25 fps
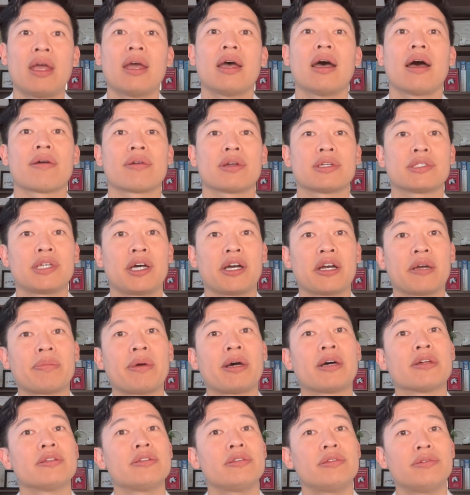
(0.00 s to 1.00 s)
I'm going to talk
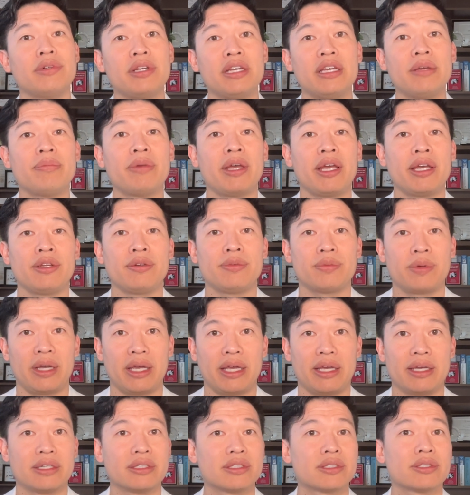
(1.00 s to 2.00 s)
about three main
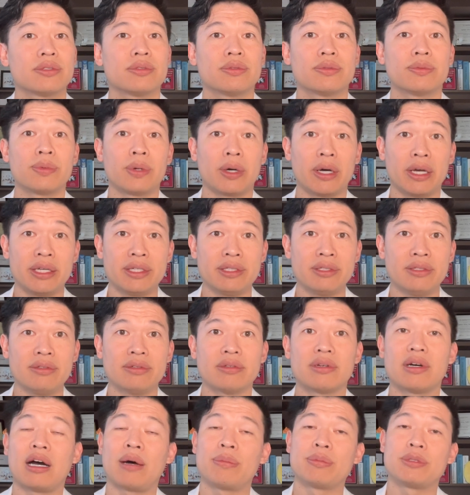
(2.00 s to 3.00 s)
ways. One,
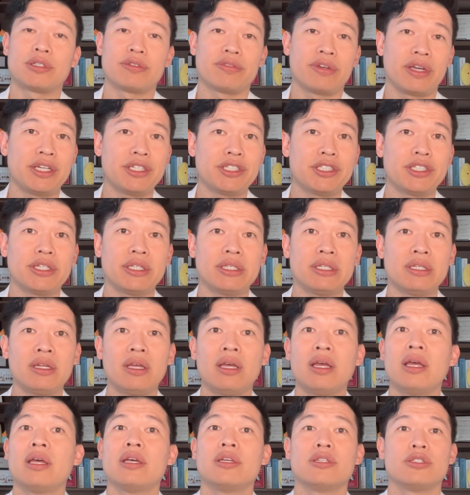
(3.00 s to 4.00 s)
observation.
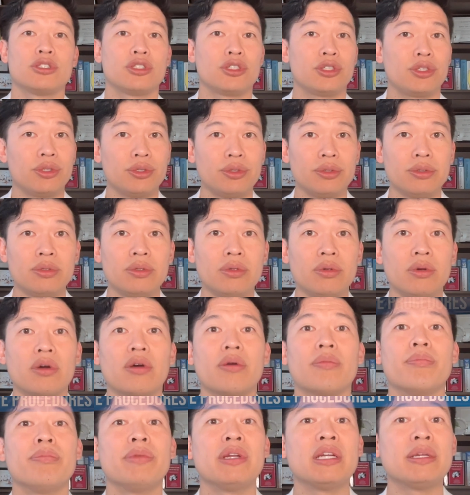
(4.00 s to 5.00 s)
Two,
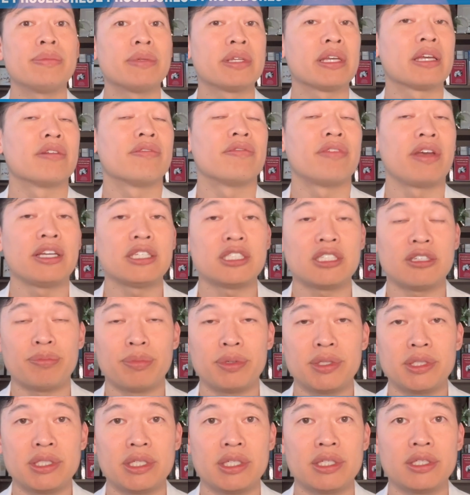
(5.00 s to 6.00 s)
minimally invasive
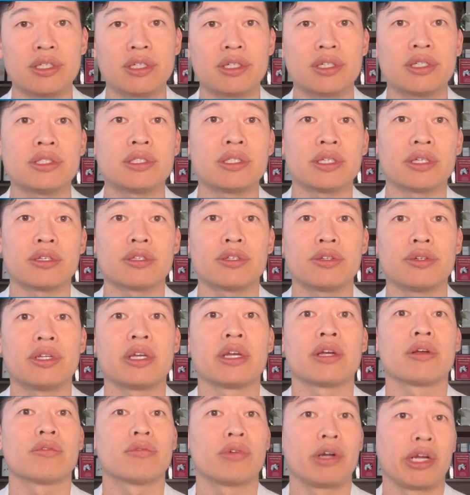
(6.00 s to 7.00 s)
procedures,
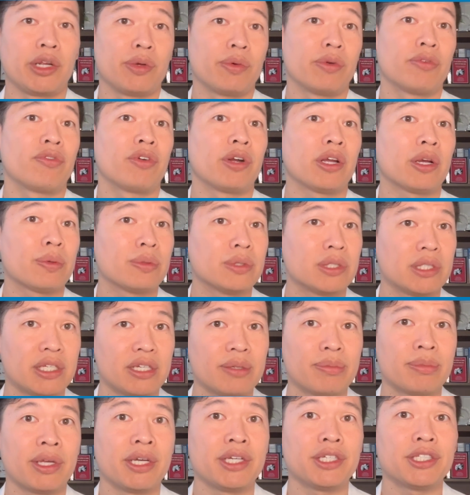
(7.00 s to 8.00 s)
including radiofrequency
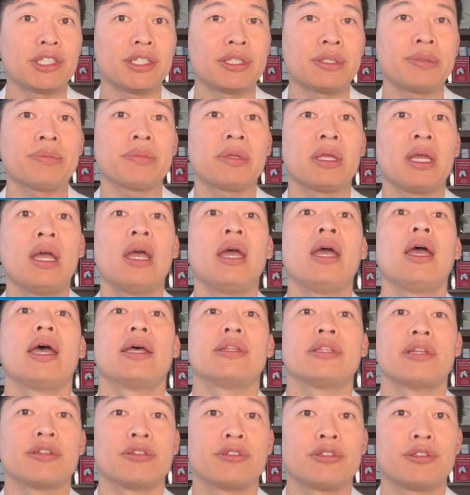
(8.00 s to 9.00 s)
ablation. And
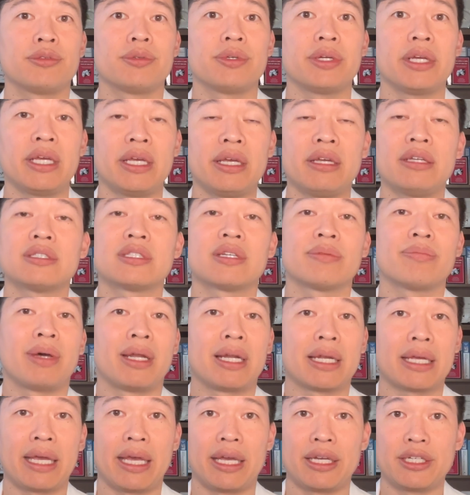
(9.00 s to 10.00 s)
then three, some
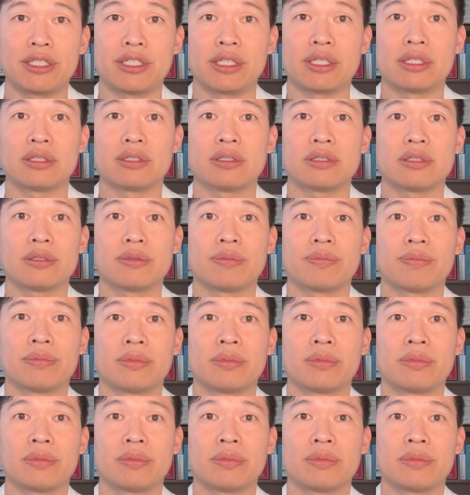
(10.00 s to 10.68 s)
medications.